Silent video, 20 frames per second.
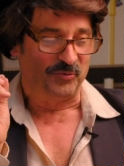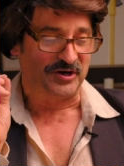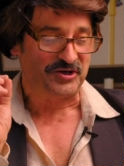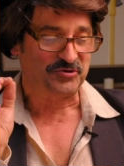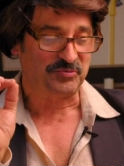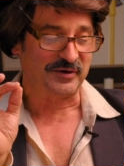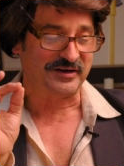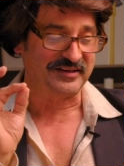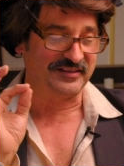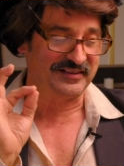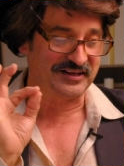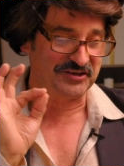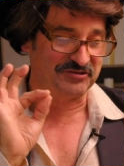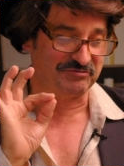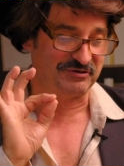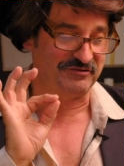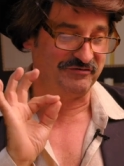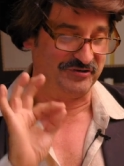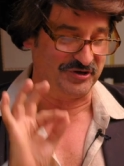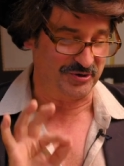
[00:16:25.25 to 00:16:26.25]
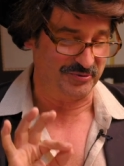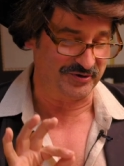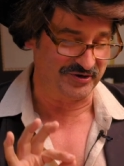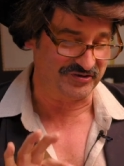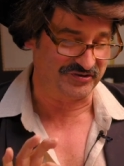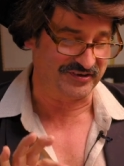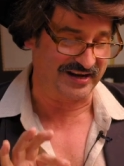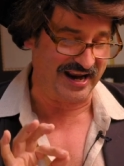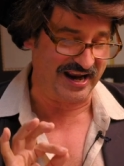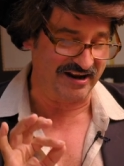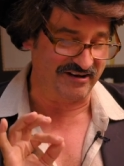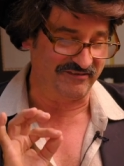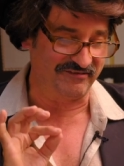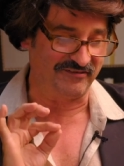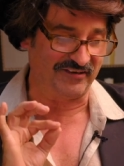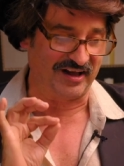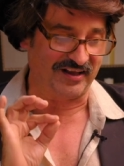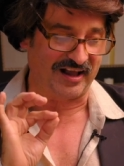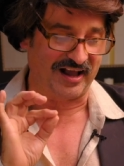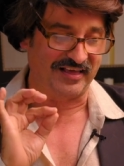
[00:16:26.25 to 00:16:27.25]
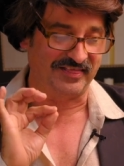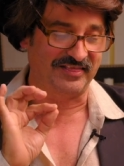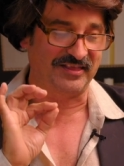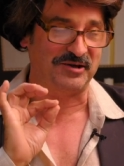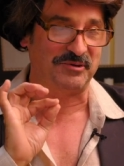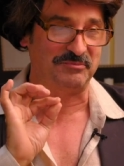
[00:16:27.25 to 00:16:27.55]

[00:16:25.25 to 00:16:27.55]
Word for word: Which one of these reviewers gave the